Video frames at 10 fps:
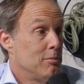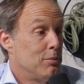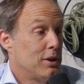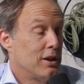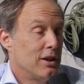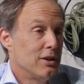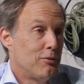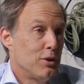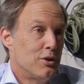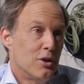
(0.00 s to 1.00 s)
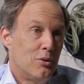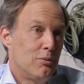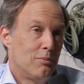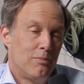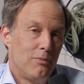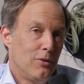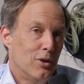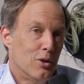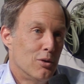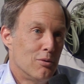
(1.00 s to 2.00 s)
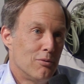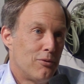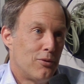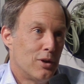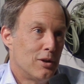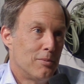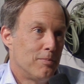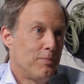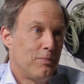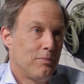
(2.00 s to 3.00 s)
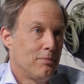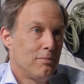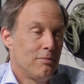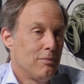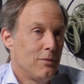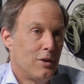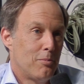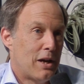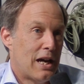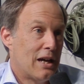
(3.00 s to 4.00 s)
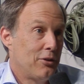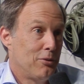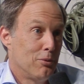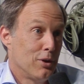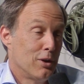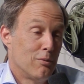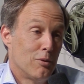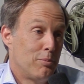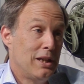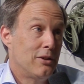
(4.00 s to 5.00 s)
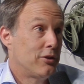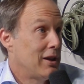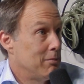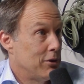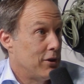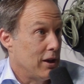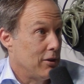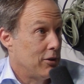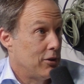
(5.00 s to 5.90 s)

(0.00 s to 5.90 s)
Because if we don't learn from the past, we're going to repeat the same mistakes.